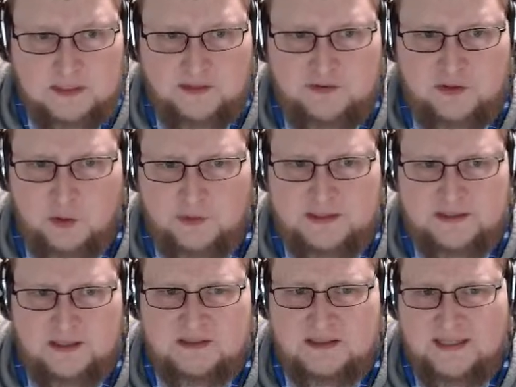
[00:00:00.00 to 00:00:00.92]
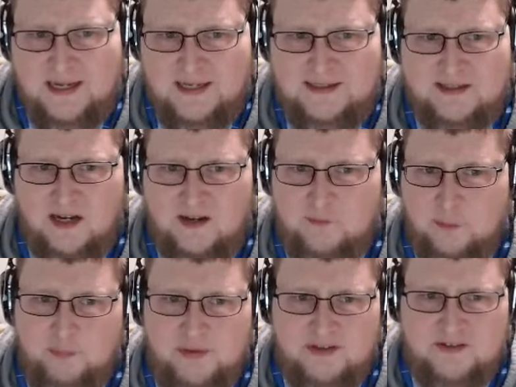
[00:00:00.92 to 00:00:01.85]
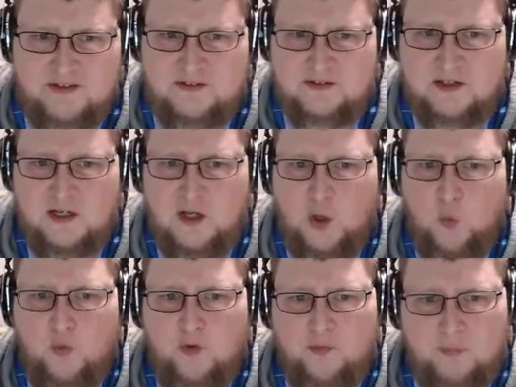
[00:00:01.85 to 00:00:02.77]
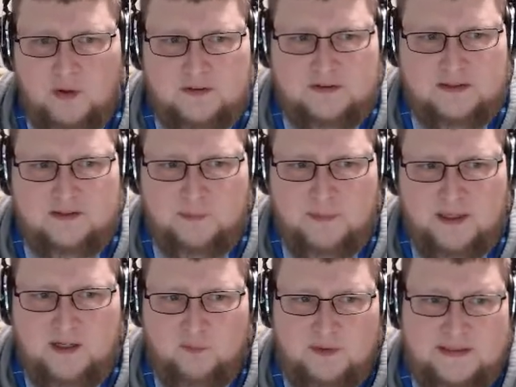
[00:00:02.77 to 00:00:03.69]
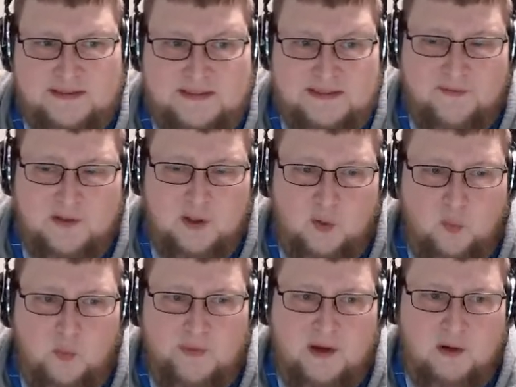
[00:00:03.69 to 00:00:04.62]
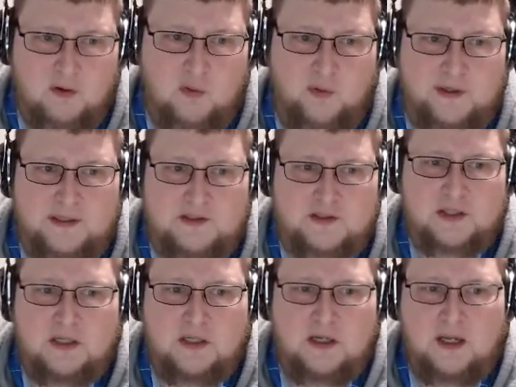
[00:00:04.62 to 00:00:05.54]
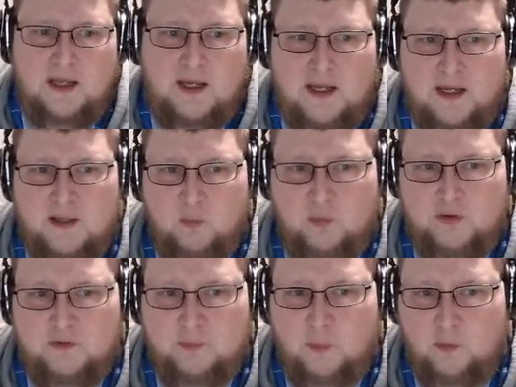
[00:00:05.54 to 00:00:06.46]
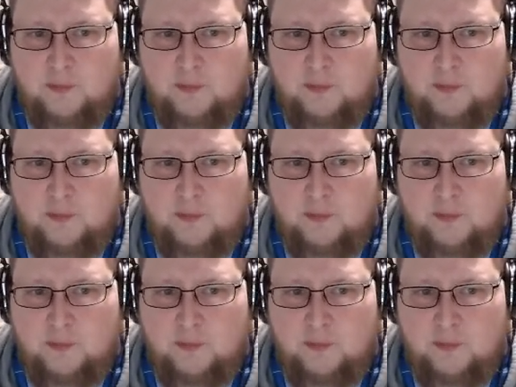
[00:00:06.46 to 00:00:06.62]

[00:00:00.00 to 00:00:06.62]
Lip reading: So conducting any type of business with merchants made it really difficult without coinage, and was more